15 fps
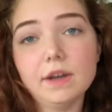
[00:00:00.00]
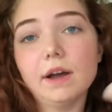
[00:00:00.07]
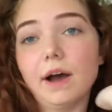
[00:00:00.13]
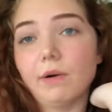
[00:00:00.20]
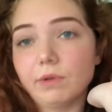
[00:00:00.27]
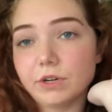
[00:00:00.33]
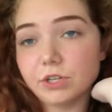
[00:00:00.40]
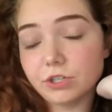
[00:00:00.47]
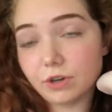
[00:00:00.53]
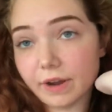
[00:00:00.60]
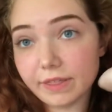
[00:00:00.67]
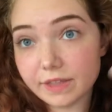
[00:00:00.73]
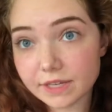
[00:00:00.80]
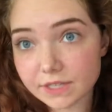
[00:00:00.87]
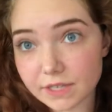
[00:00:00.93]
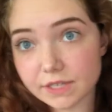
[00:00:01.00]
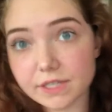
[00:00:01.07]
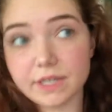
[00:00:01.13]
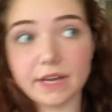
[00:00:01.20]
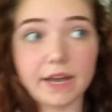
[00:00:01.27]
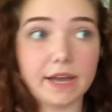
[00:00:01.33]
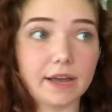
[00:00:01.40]
I want to try this
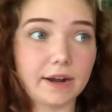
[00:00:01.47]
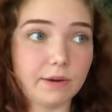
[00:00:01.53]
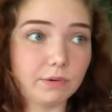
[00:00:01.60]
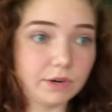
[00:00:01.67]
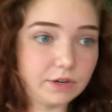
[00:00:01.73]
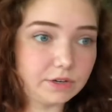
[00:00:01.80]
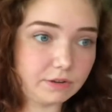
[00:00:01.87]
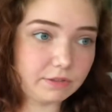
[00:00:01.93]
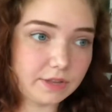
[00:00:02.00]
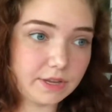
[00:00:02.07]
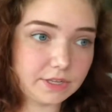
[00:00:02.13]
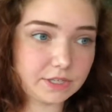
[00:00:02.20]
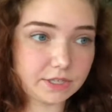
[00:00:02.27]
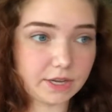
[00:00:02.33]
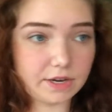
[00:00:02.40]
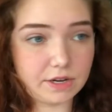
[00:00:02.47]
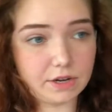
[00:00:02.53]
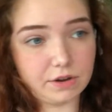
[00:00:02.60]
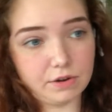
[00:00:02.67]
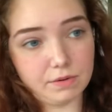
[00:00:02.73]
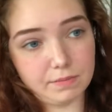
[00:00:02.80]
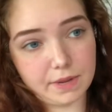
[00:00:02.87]
instead, I want to do this, can
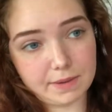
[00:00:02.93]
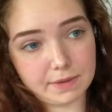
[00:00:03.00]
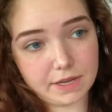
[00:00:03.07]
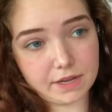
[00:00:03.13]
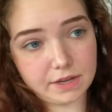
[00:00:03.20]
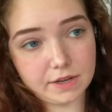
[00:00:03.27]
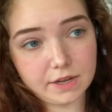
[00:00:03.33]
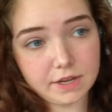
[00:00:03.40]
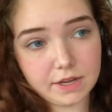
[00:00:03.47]
you maybe